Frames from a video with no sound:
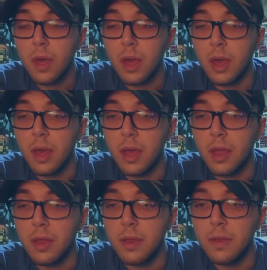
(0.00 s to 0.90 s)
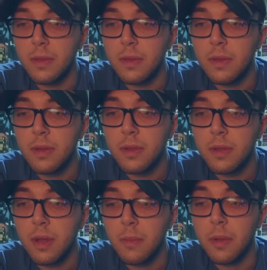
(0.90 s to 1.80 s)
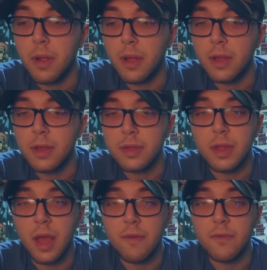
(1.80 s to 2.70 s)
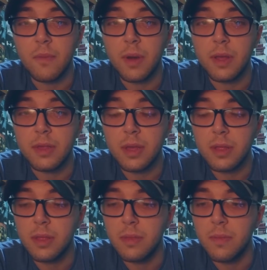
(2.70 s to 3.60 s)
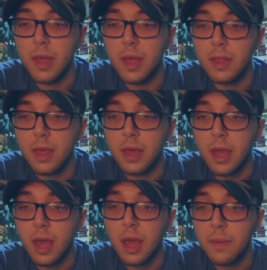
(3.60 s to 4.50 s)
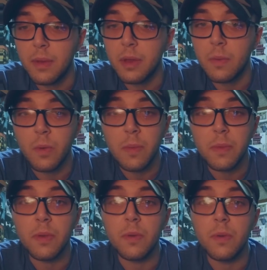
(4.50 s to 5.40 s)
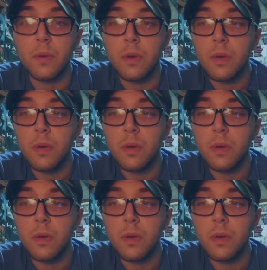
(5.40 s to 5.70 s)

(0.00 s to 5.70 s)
And America doesn't have nobody telling them that like, hey, I'm gonna whip you,